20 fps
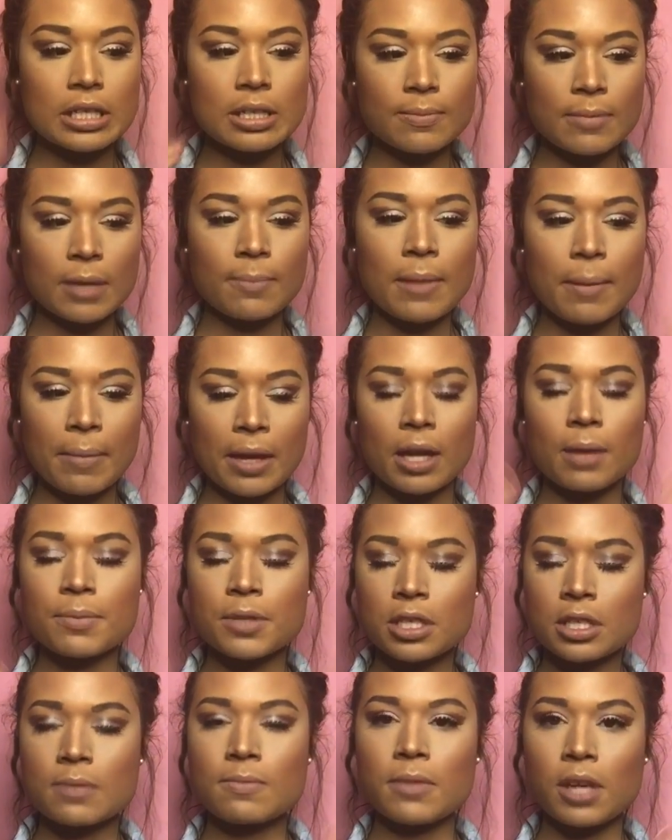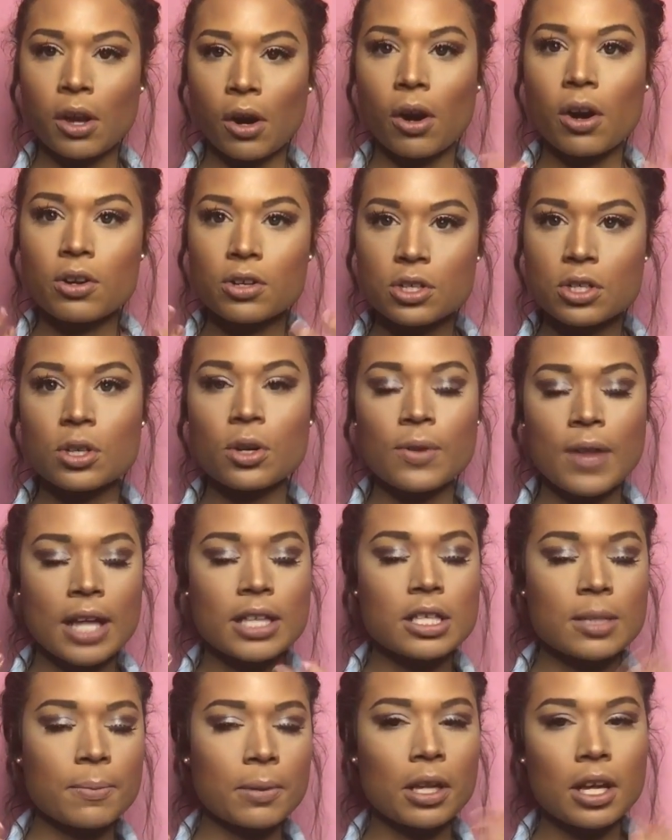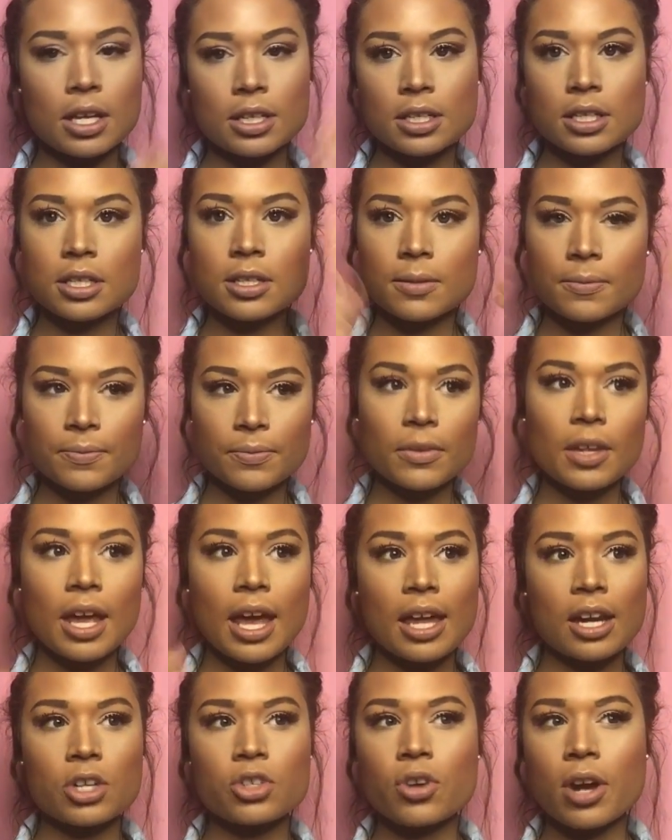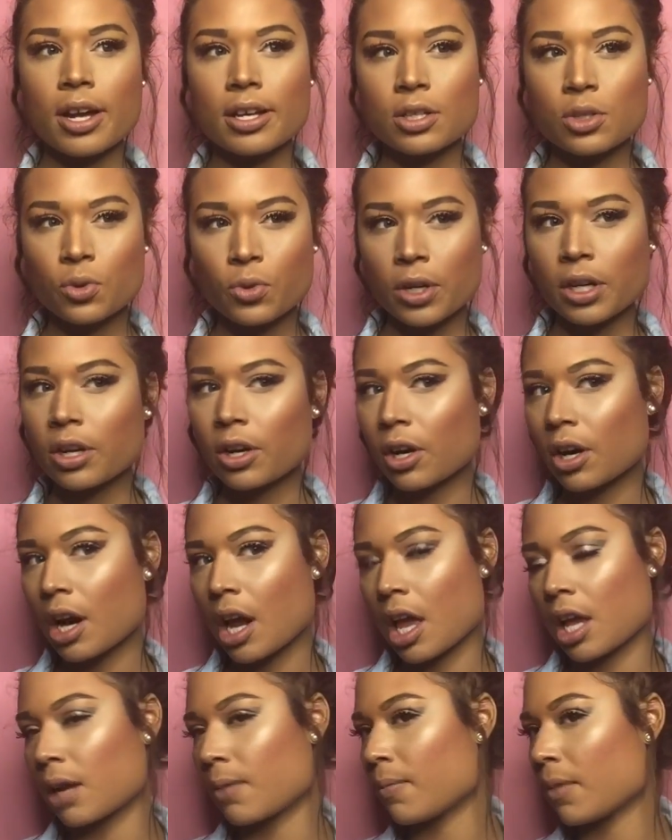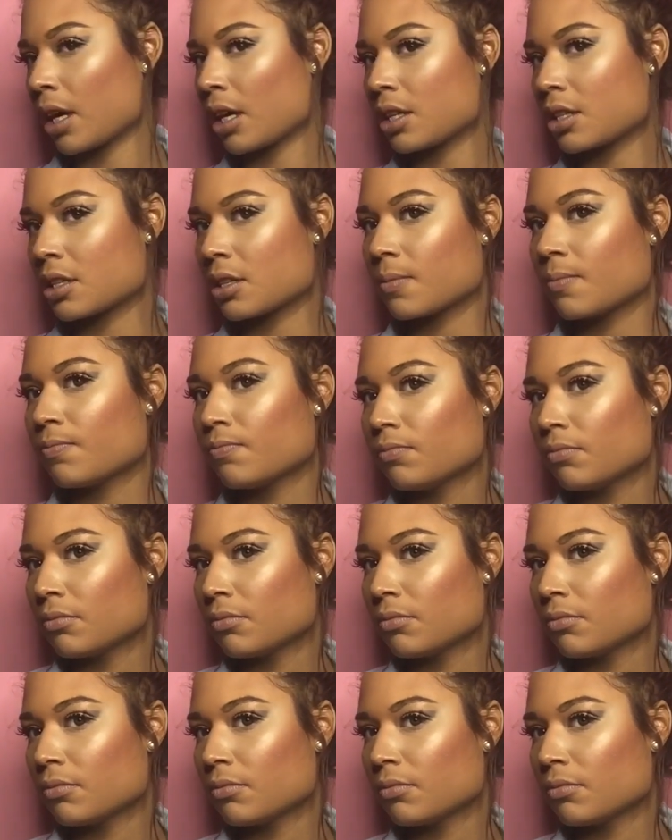doesn't make my makeup smear, so that's a plus. And it dries quicker and it makes